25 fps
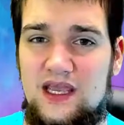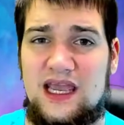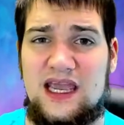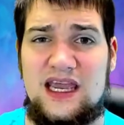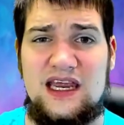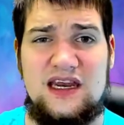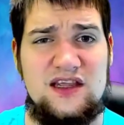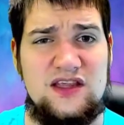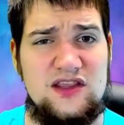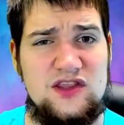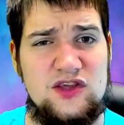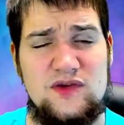
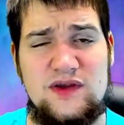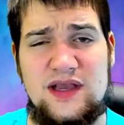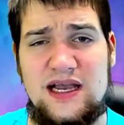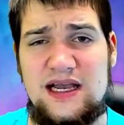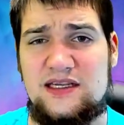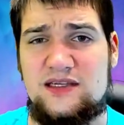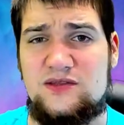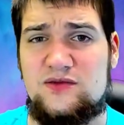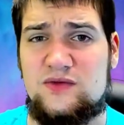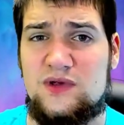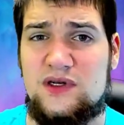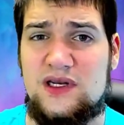And if you
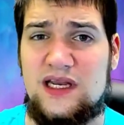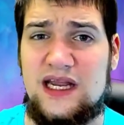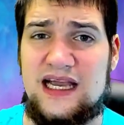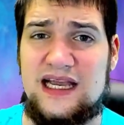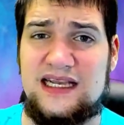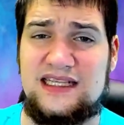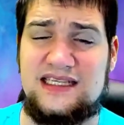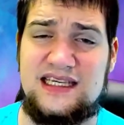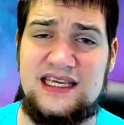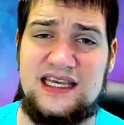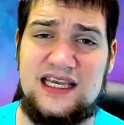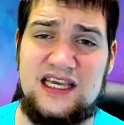guys would
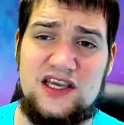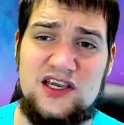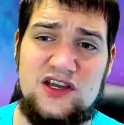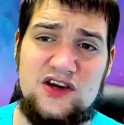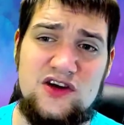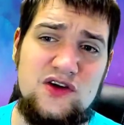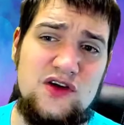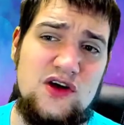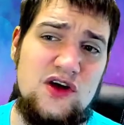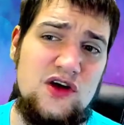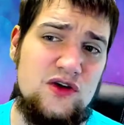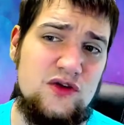like to get
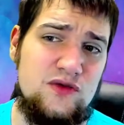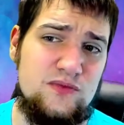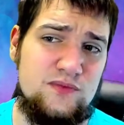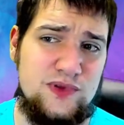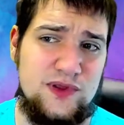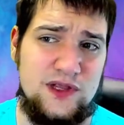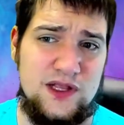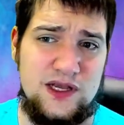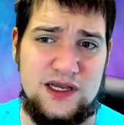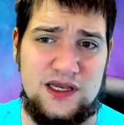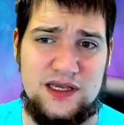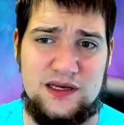your own
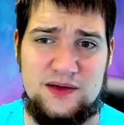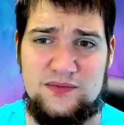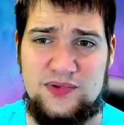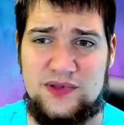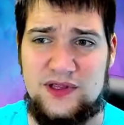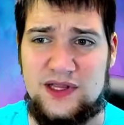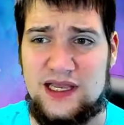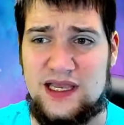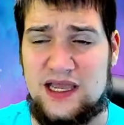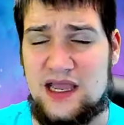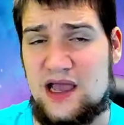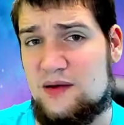plug and
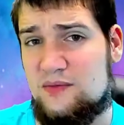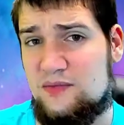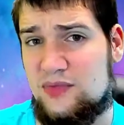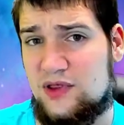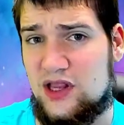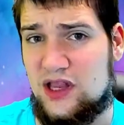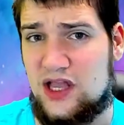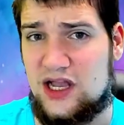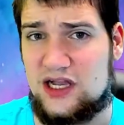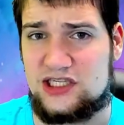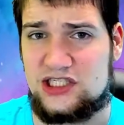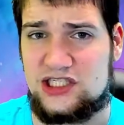play
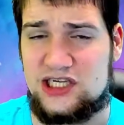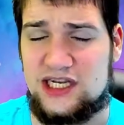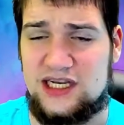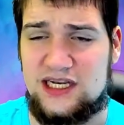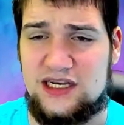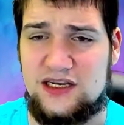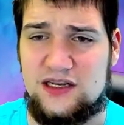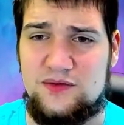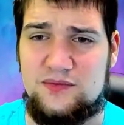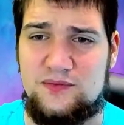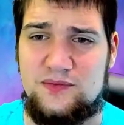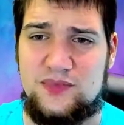
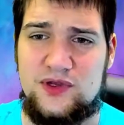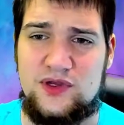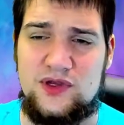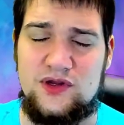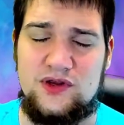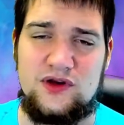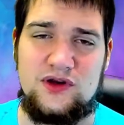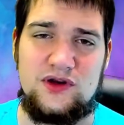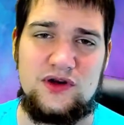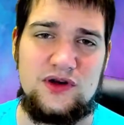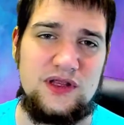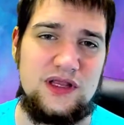blockchain
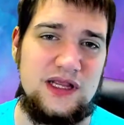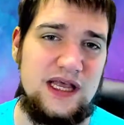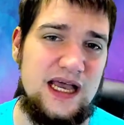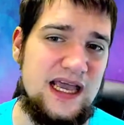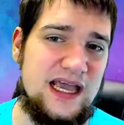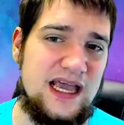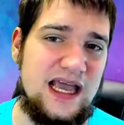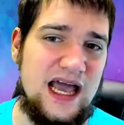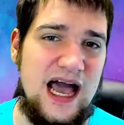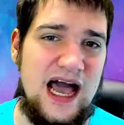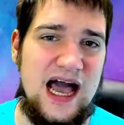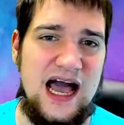computer
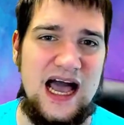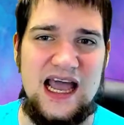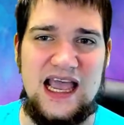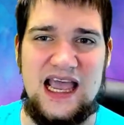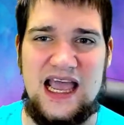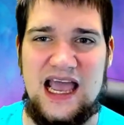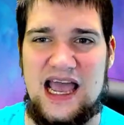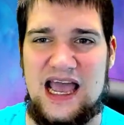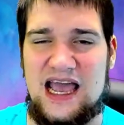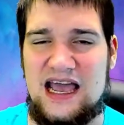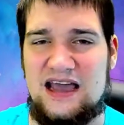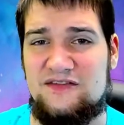like I
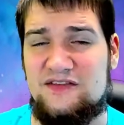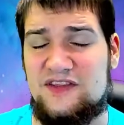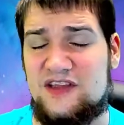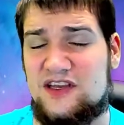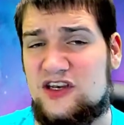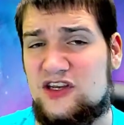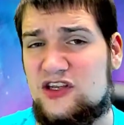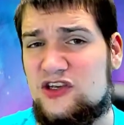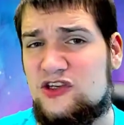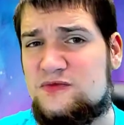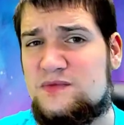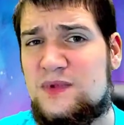have,
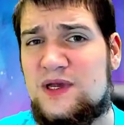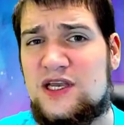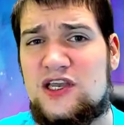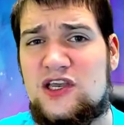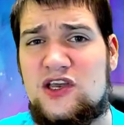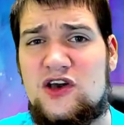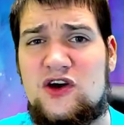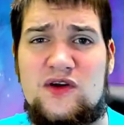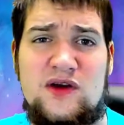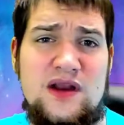then use my code